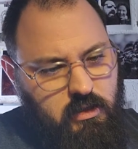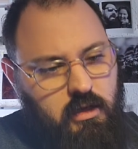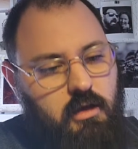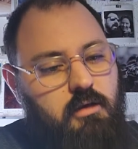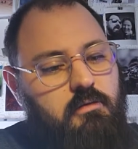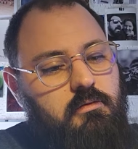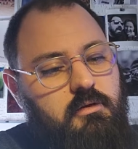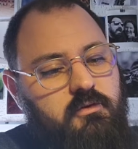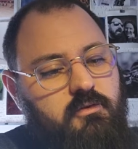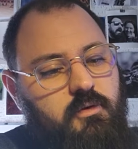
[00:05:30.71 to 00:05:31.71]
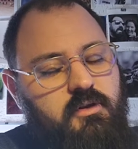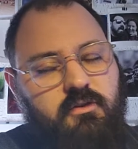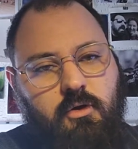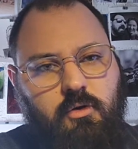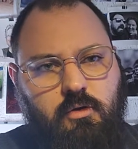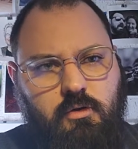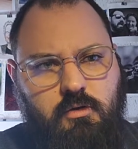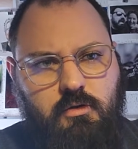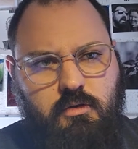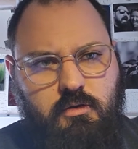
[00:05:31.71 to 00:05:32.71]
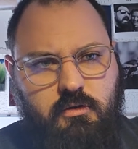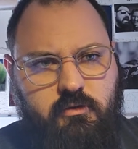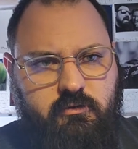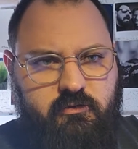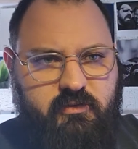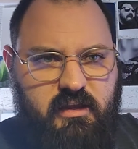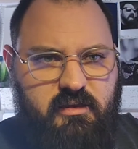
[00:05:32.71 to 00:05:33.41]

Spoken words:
Oh, you squeeze the whole side